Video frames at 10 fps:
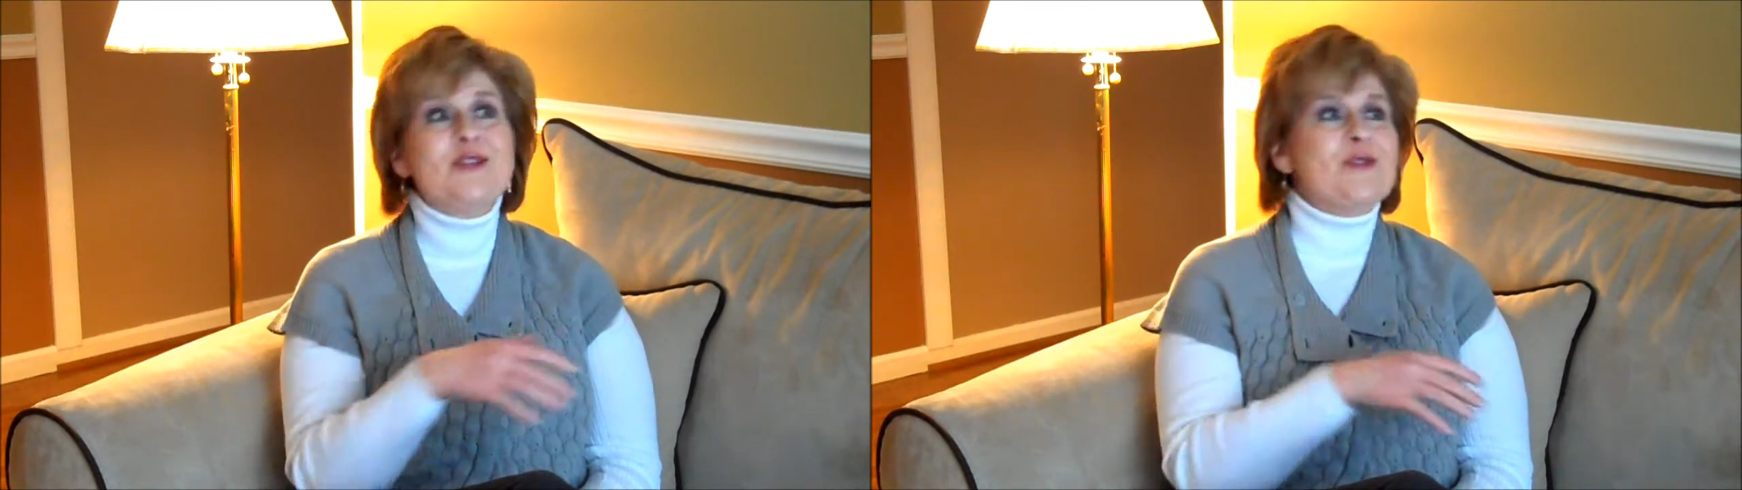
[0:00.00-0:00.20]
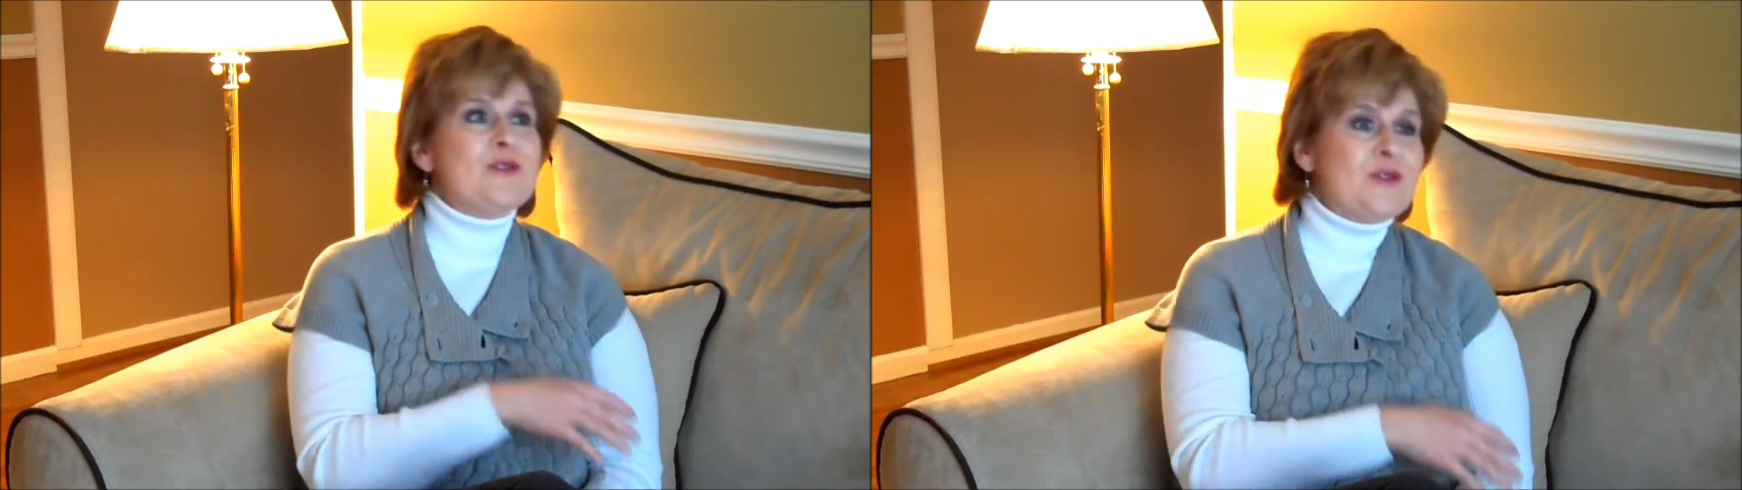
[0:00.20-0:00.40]

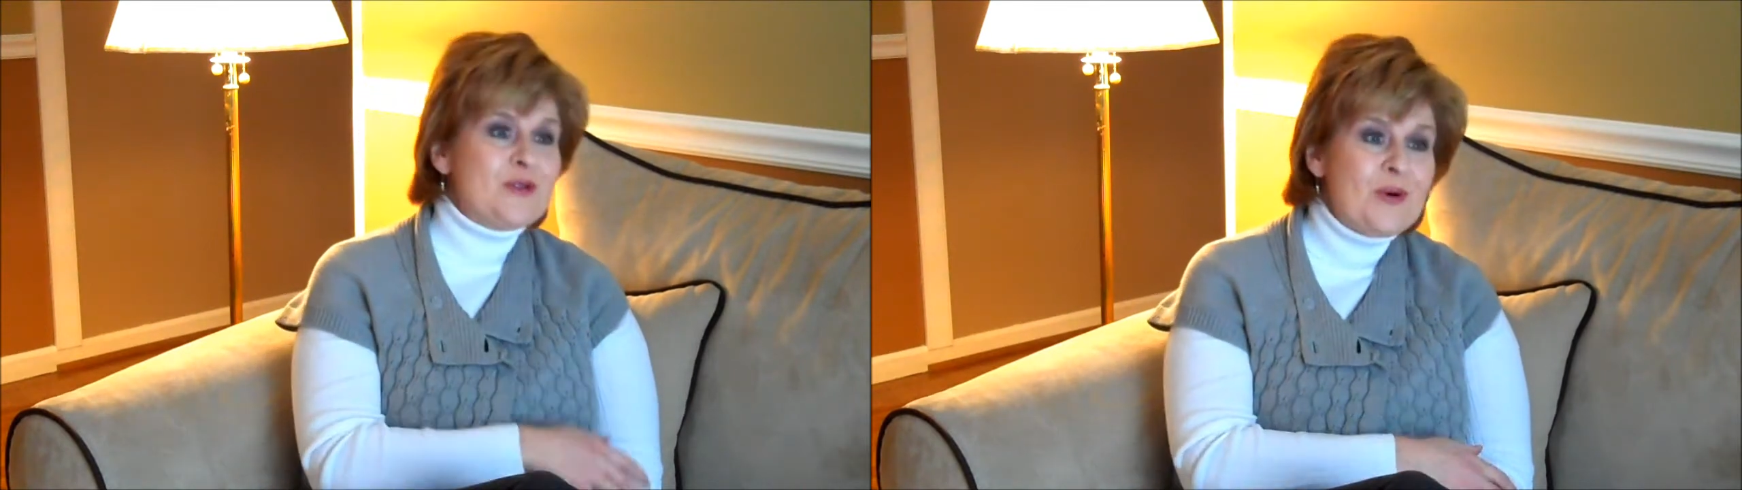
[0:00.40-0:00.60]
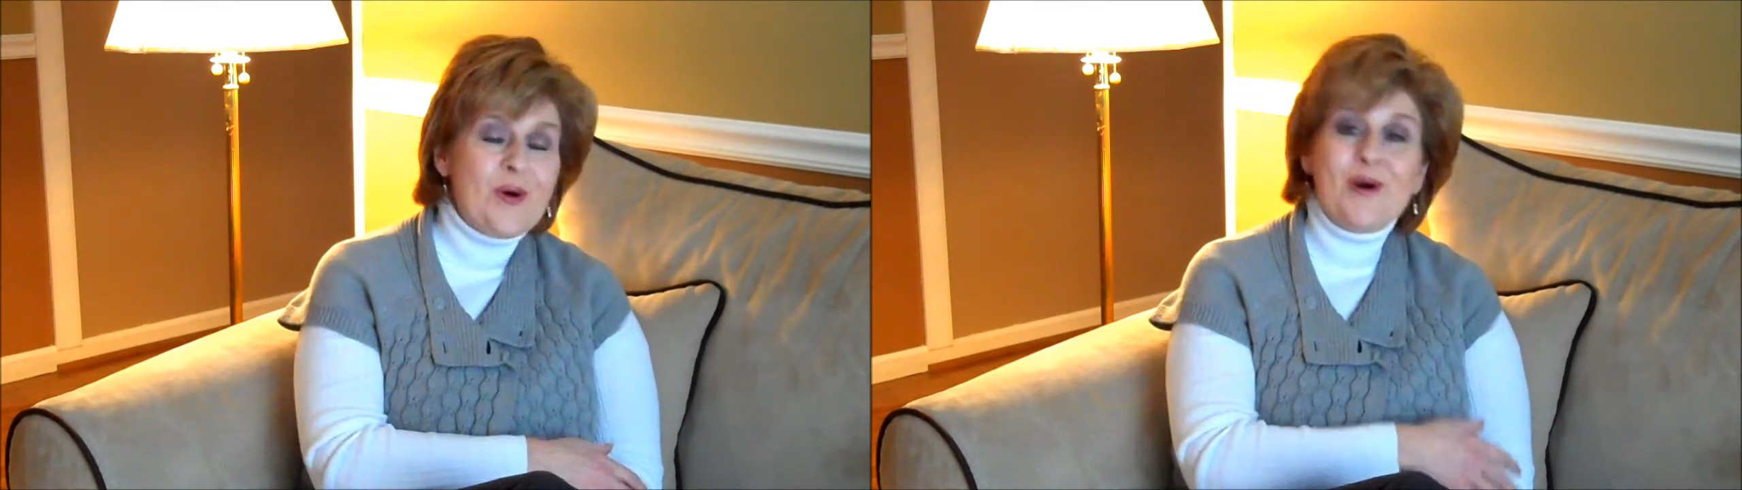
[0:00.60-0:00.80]
the
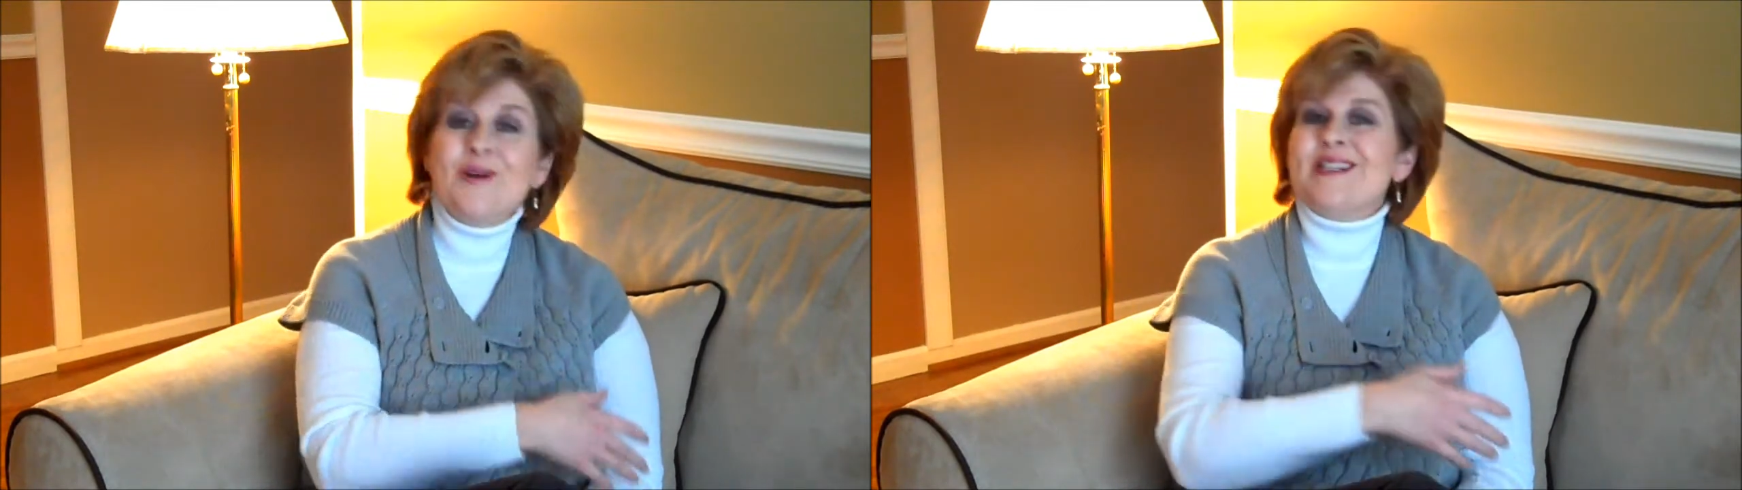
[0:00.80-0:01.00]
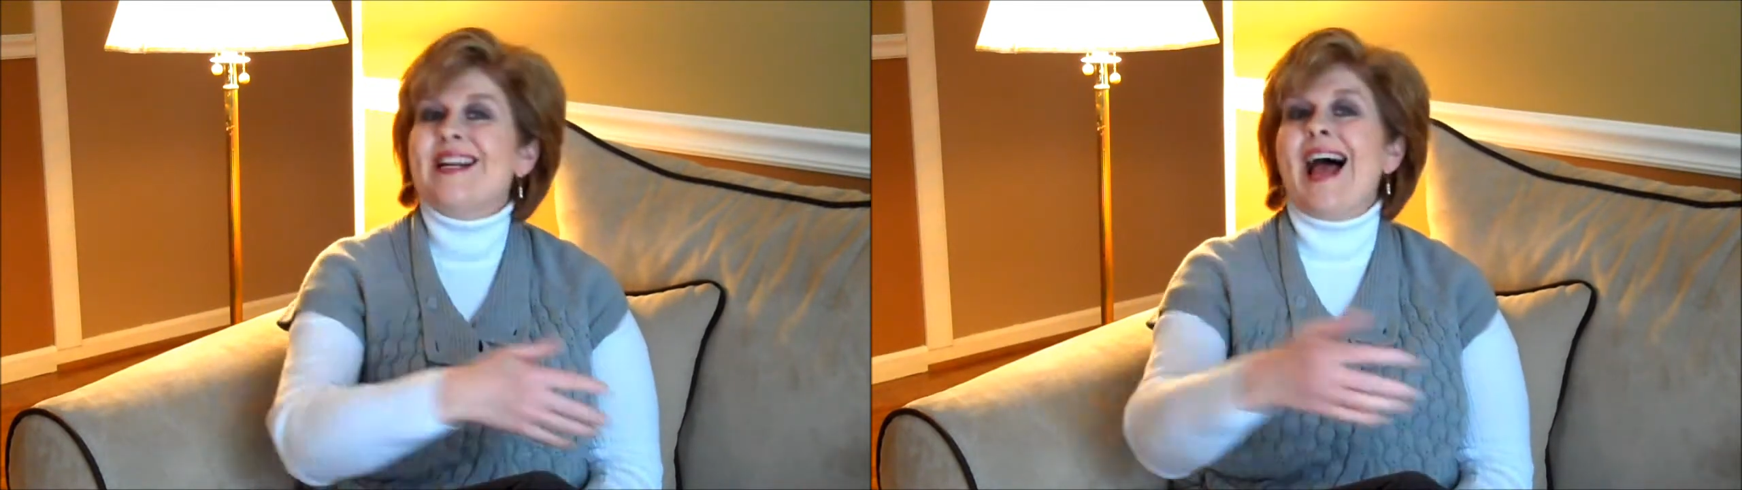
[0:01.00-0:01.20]

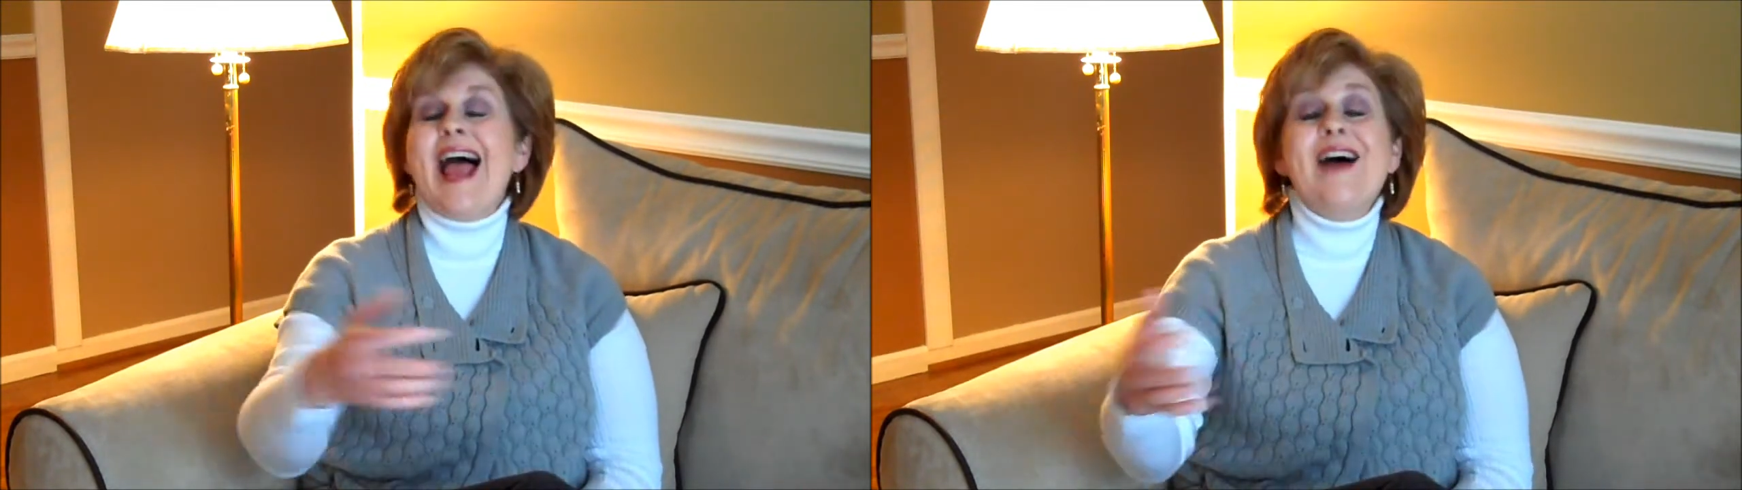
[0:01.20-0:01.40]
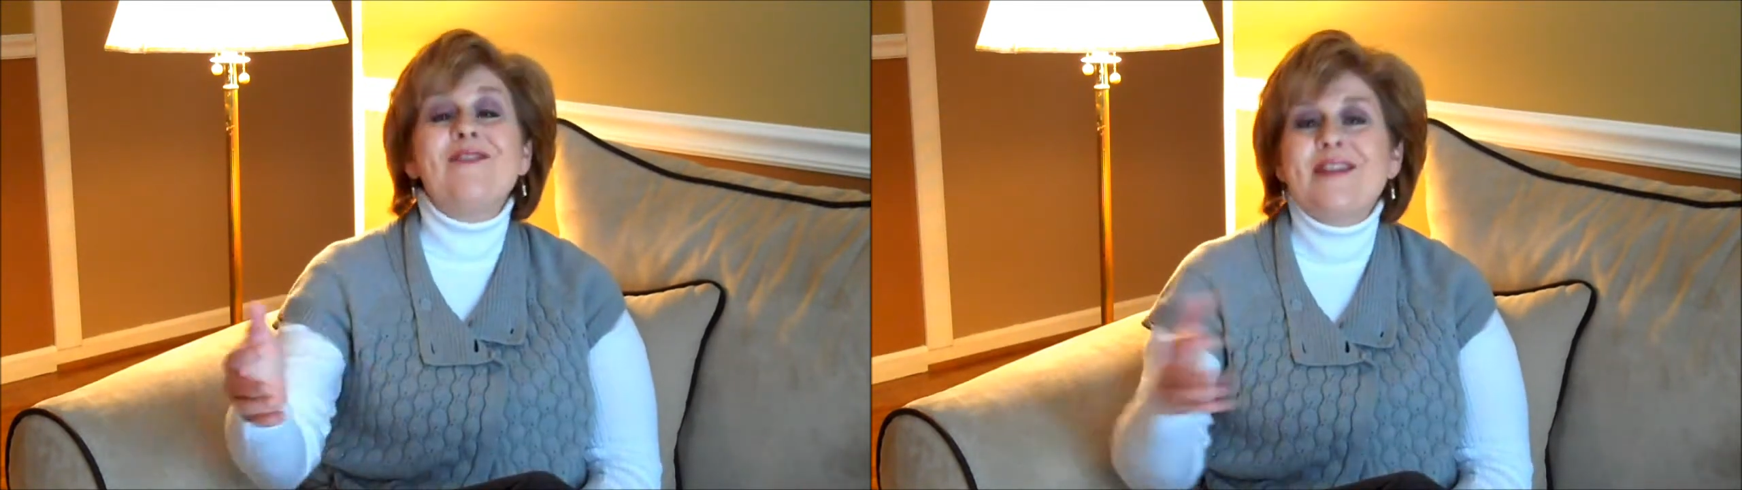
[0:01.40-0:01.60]
stores, and
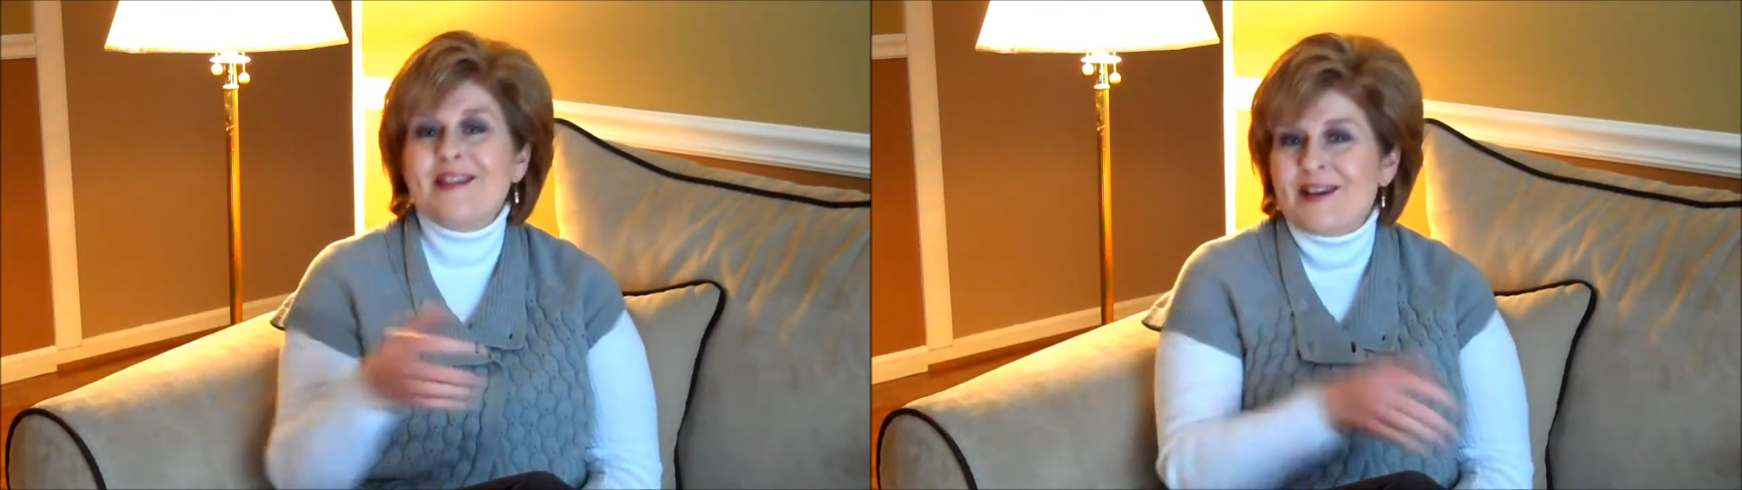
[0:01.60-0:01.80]
everything that